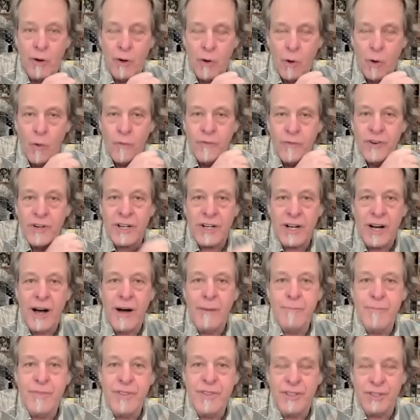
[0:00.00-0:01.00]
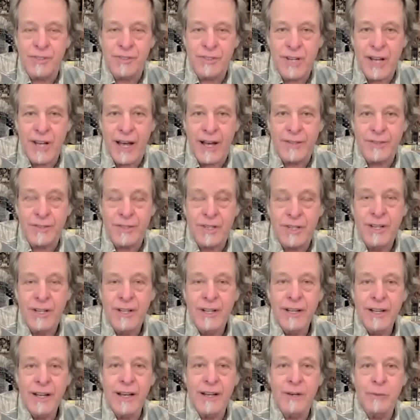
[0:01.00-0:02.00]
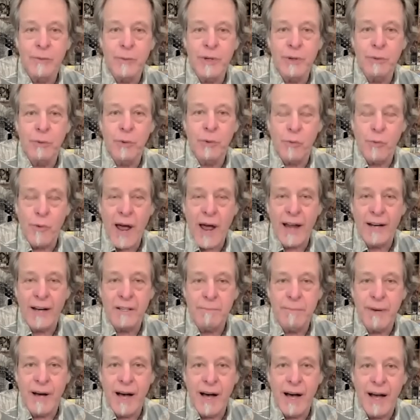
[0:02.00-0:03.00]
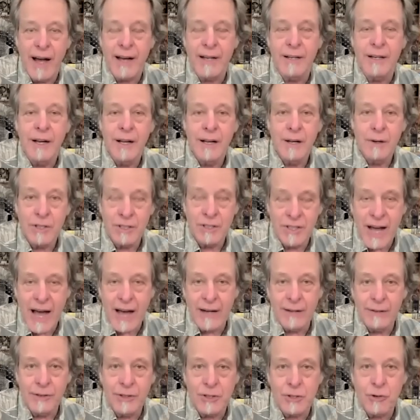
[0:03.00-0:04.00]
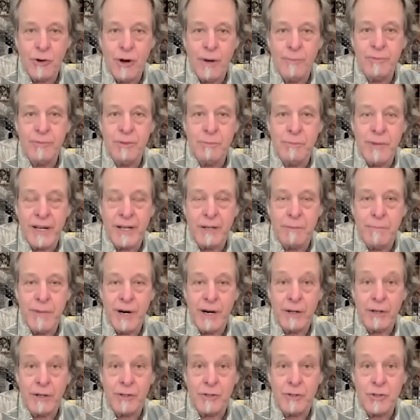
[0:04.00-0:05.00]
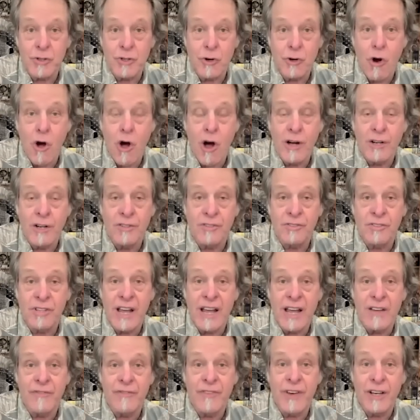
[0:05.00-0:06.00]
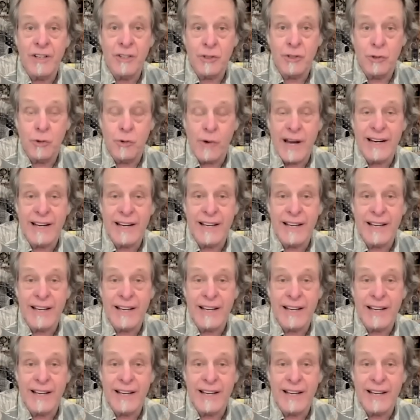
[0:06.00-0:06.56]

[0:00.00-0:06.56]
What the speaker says: overcome this test, and we will rally behind Donald Trump to make America strong, safe, and great